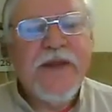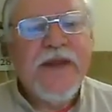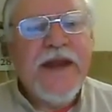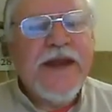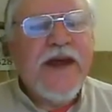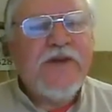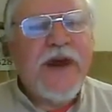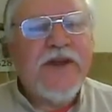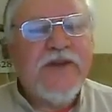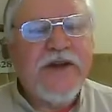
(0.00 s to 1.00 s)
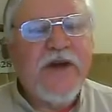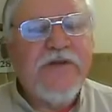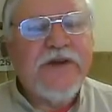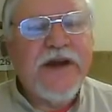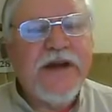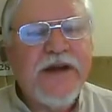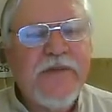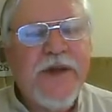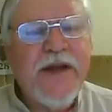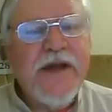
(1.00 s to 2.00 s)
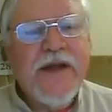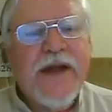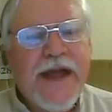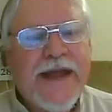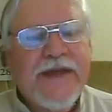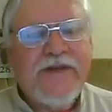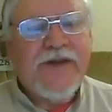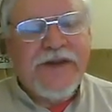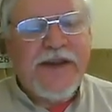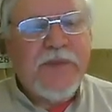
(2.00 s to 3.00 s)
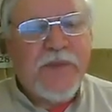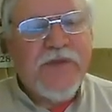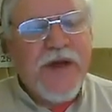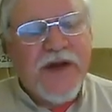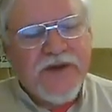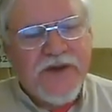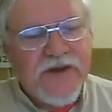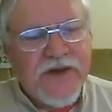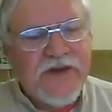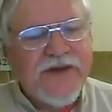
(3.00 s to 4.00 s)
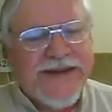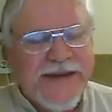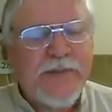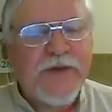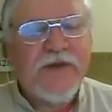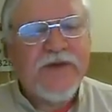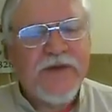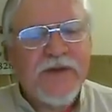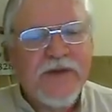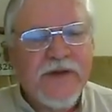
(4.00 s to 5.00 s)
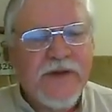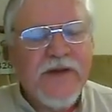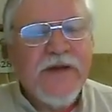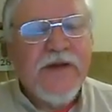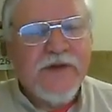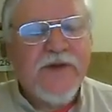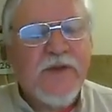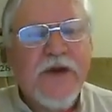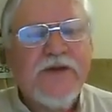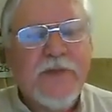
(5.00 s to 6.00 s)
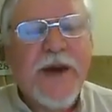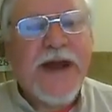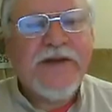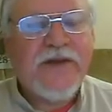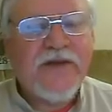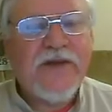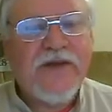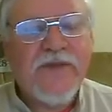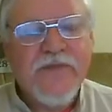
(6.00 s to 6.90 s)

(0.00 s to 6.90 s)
And how gradually over time, as the deep consciousness deepens through one's practices,